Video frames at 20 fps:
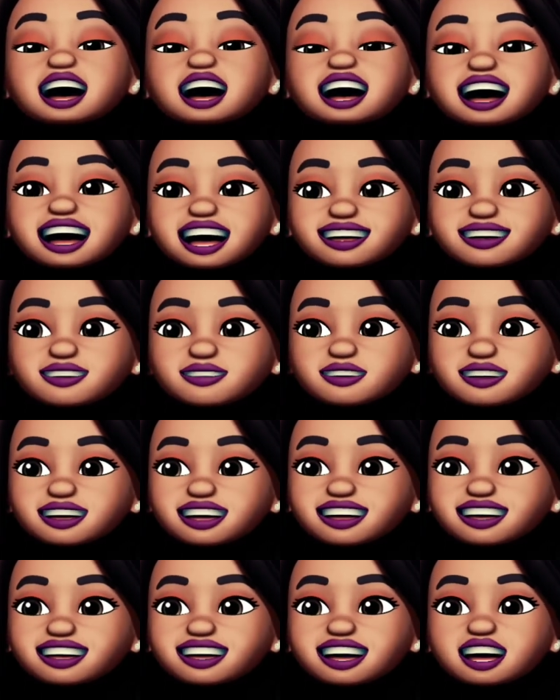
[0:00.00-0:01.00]

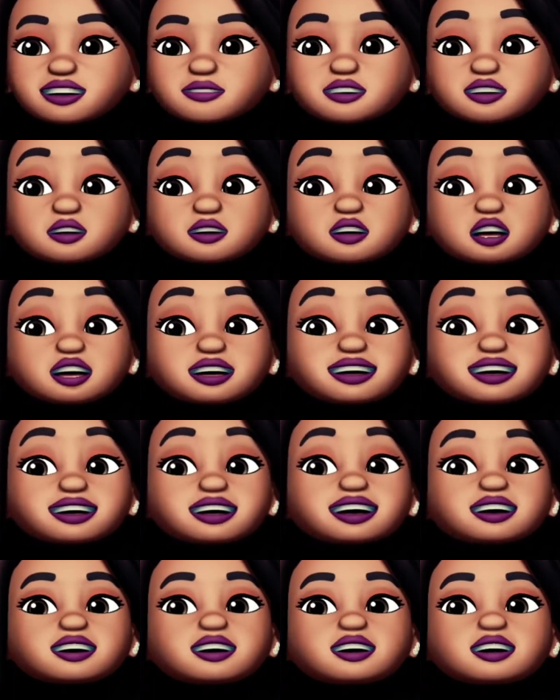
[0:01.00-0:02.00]
Elephant gave Tortoise
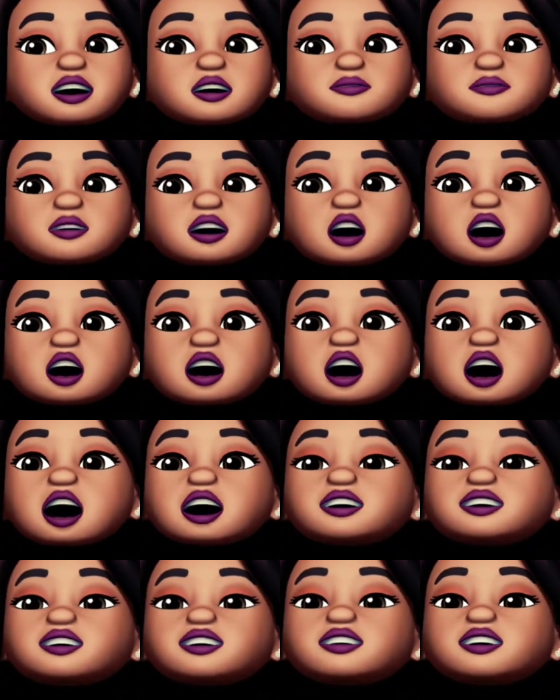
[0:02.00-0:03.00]
six yam,
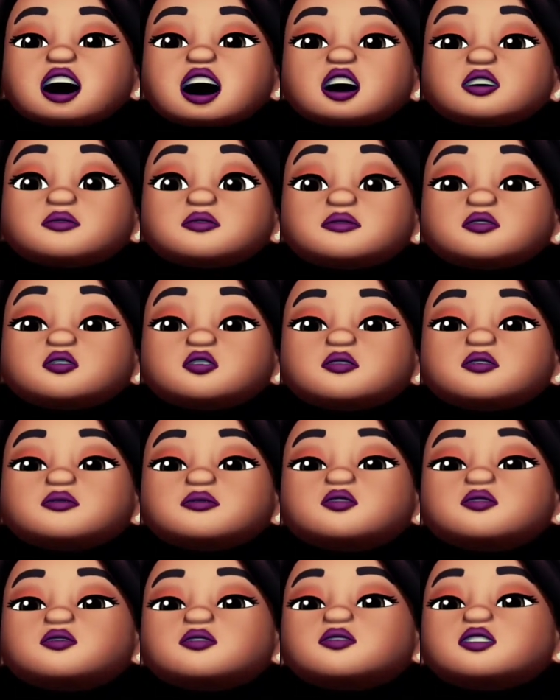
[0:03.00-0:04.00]
adding that he would come
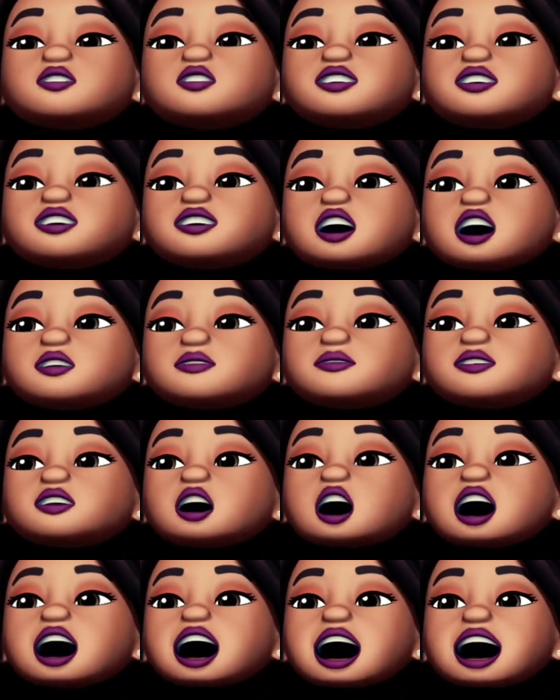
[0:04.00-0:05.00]
to Tortoise's house
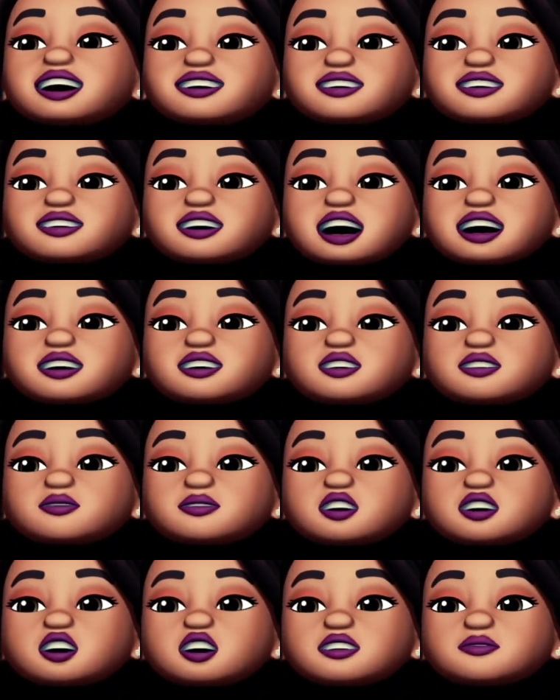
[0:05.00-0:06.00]
at night to
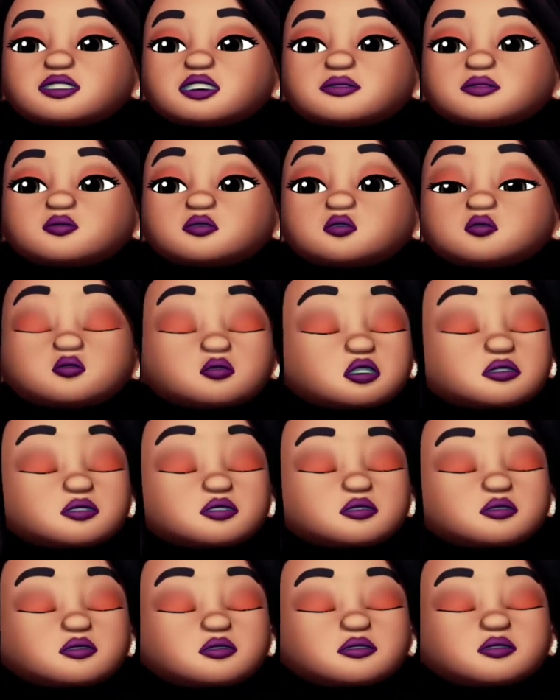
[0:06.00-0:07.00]
give him twelve
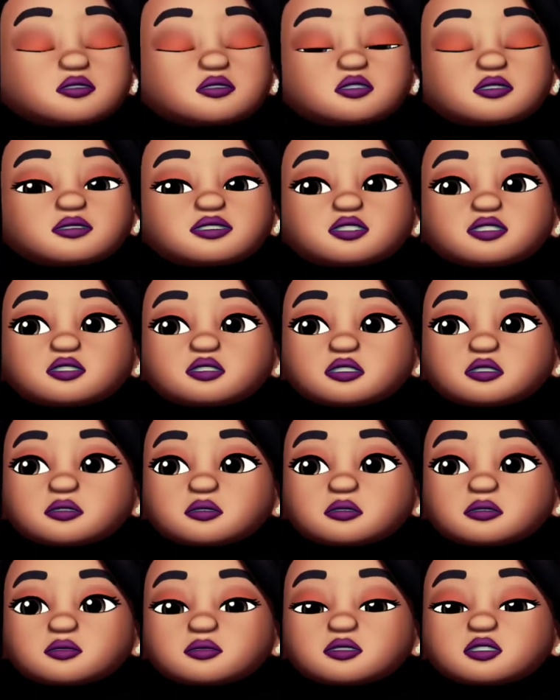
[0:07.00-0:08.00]
strokes of his club.
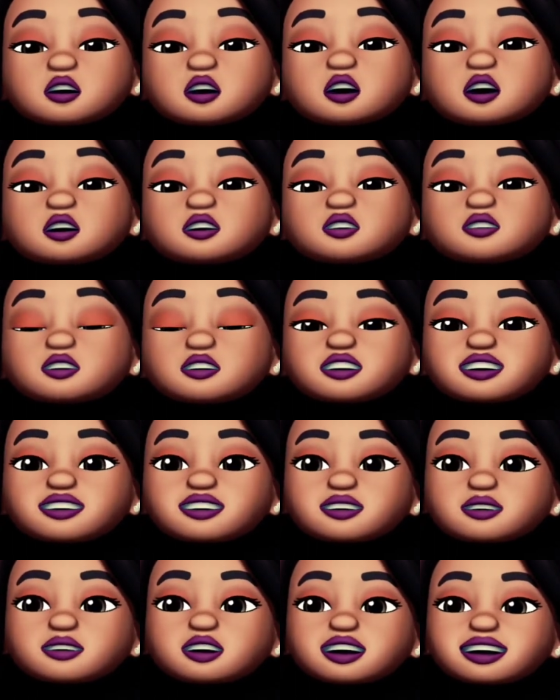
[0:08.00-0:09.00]
Tortoise
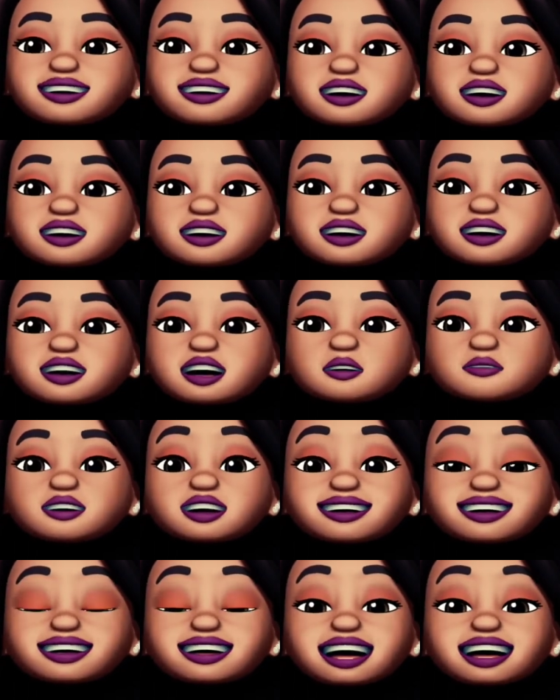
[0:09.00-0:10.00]
collected the yam and
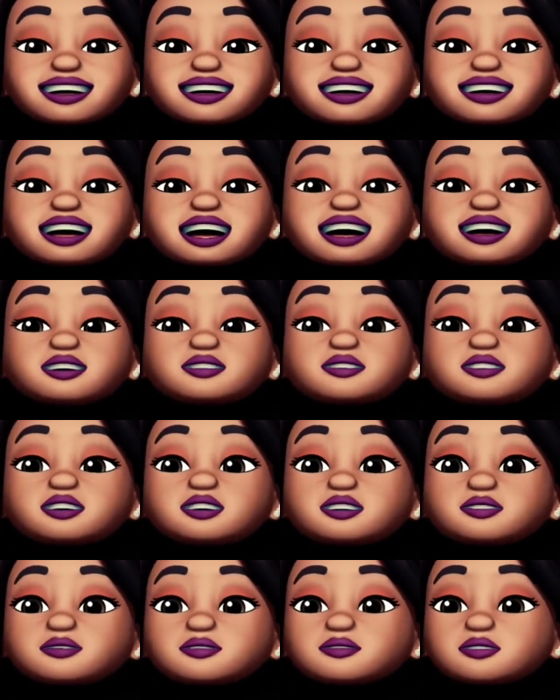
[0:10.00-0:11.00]
thanked Elephant
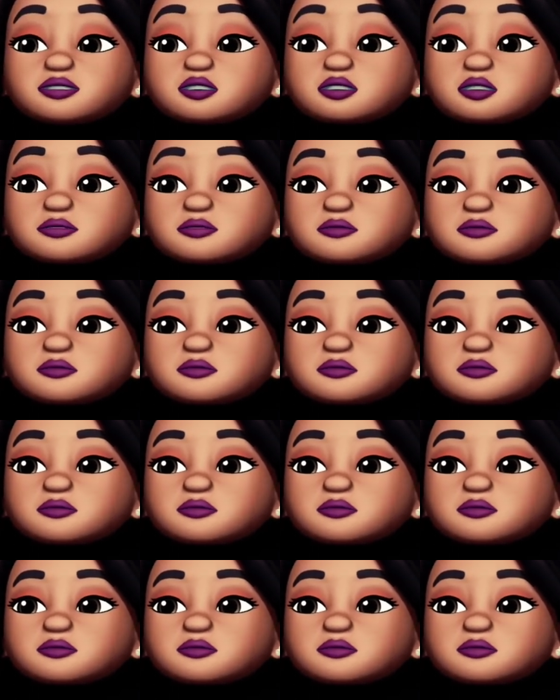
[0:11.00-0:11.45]
for them.